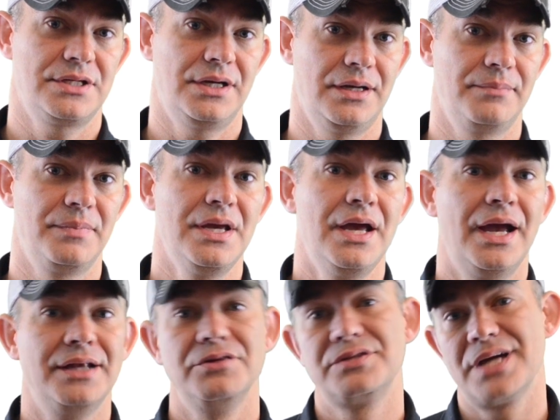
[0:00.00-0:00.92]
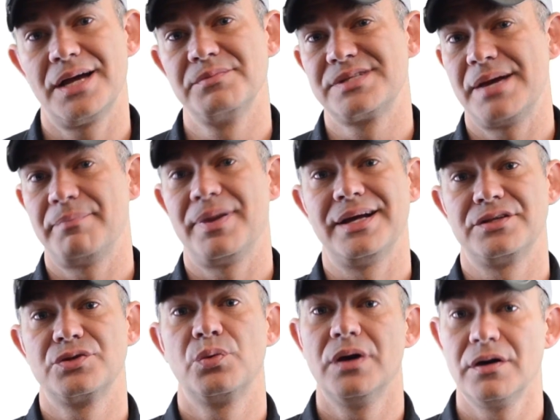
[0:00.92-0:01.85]
time and you times that by
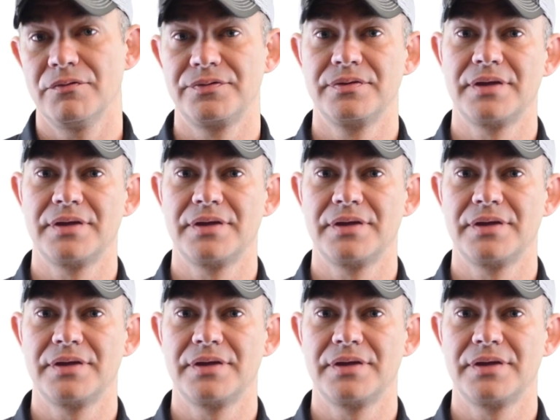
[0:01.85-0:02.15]
12